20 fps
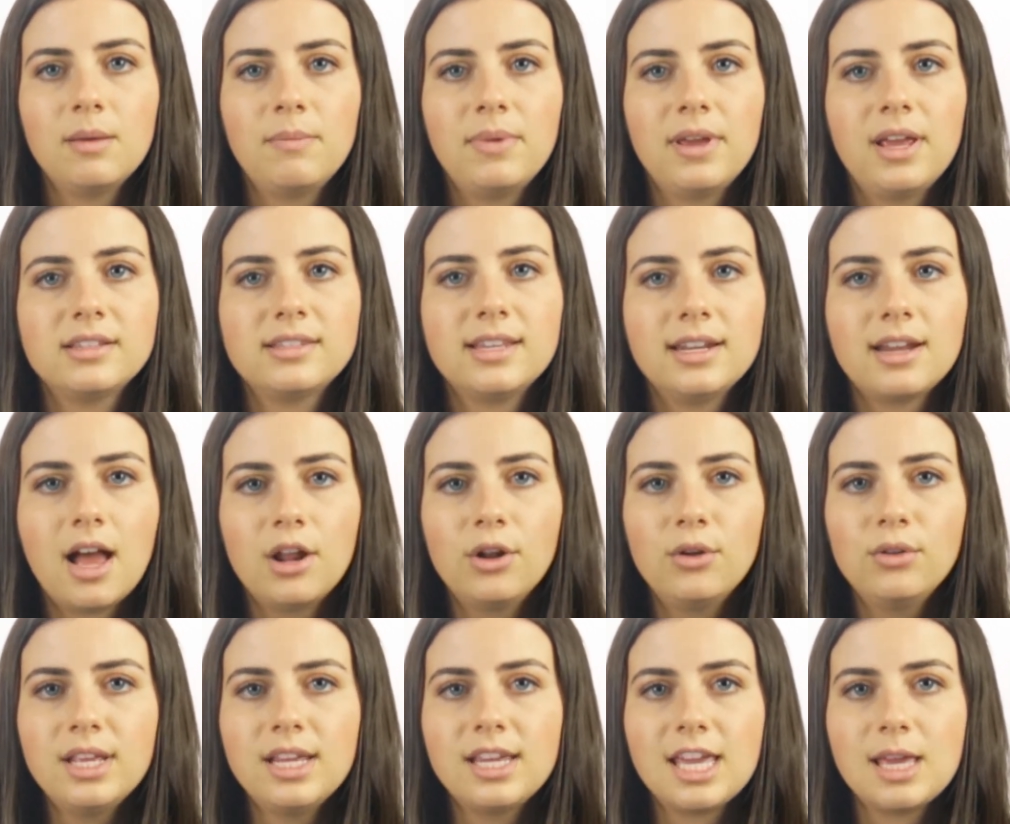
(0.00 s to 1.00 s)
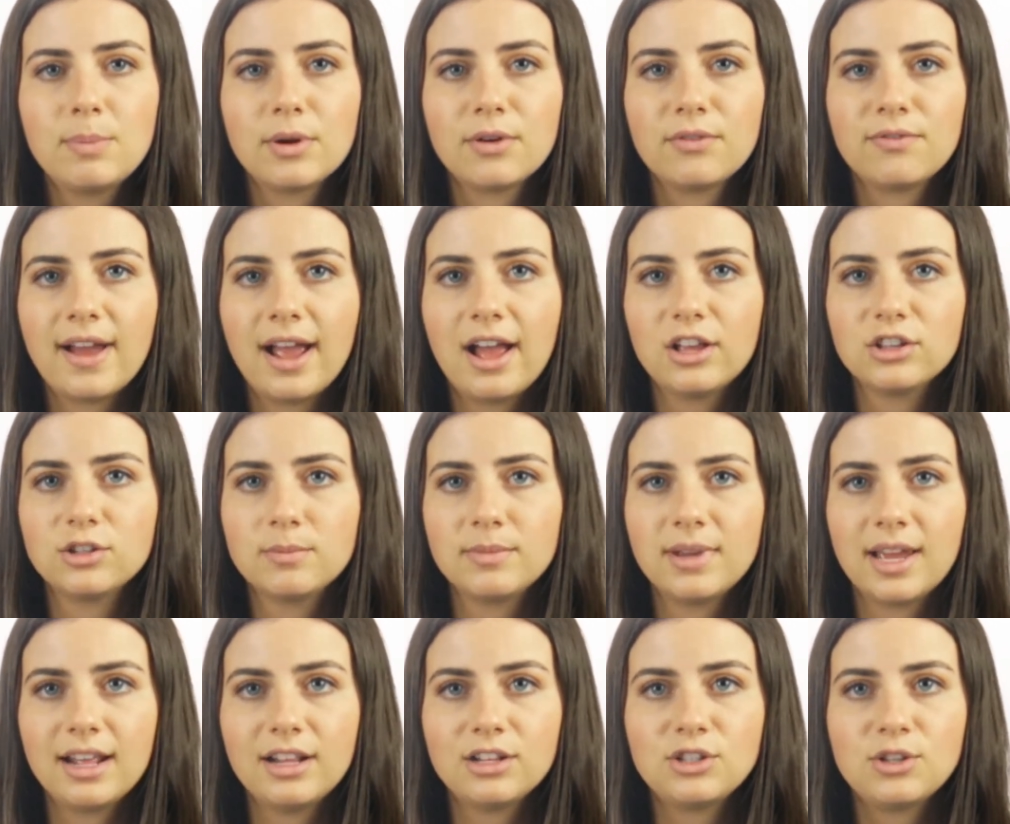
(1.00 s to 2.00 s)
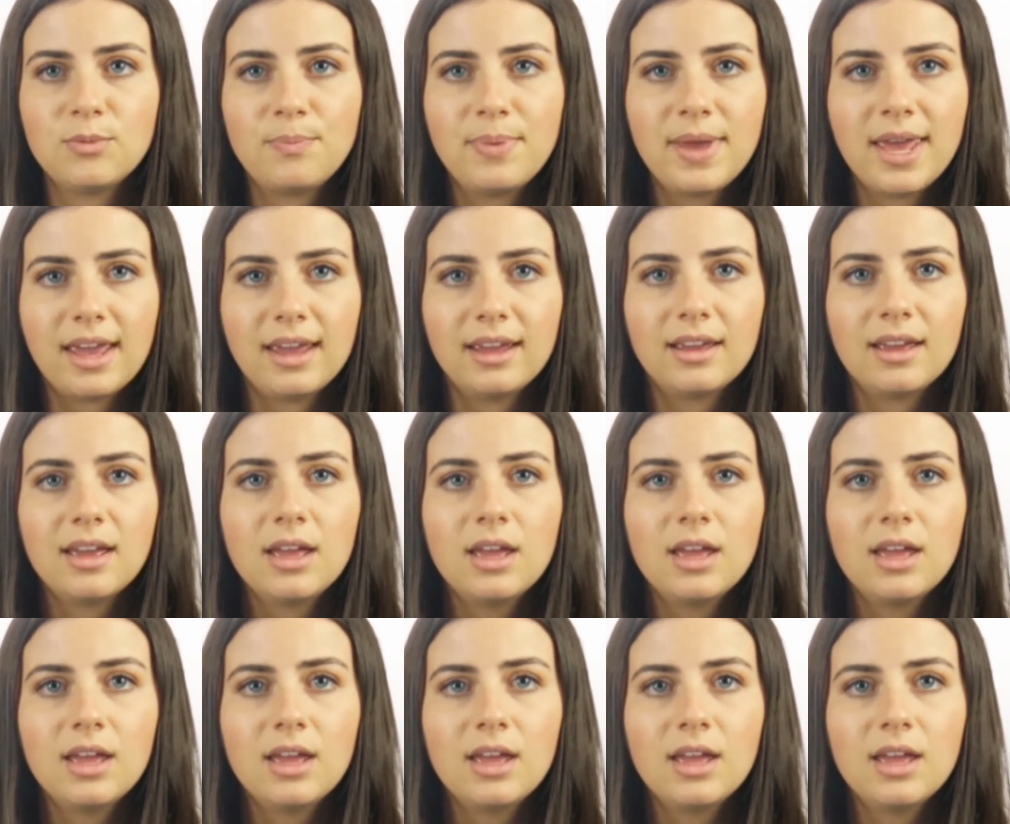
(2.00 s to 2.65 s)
because they not only keep your files from getting too big,